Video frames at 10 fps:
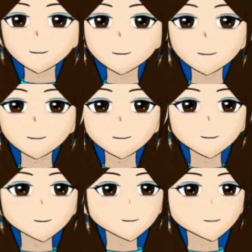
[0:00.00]

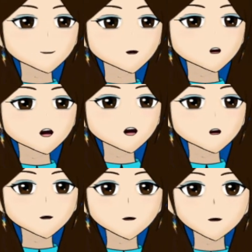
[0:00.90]
So
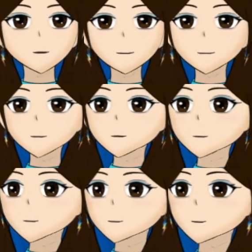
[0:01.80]

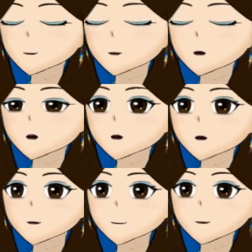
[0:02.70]
he often
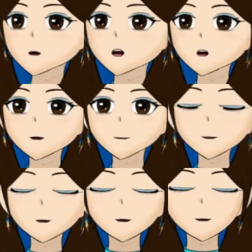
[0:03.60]
goes like,
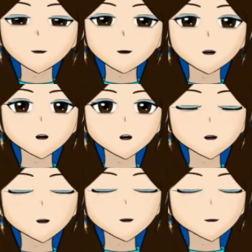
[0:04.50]
let's go watch
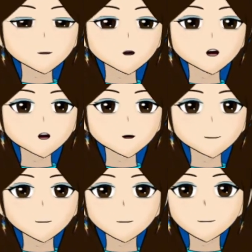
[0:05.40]
this one, let's
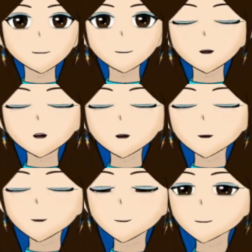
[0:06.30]
go watch this
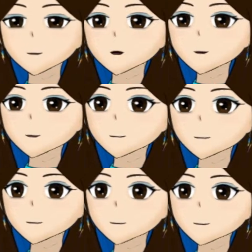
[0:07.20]
other one,
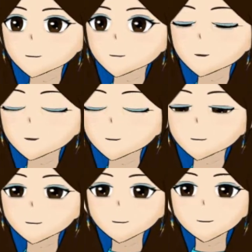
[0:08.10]
which one of these do you
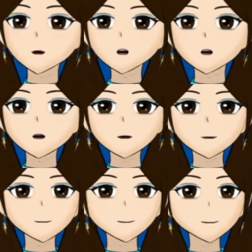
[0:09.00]
want to
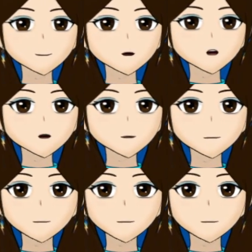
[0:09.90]
watch, and all of that.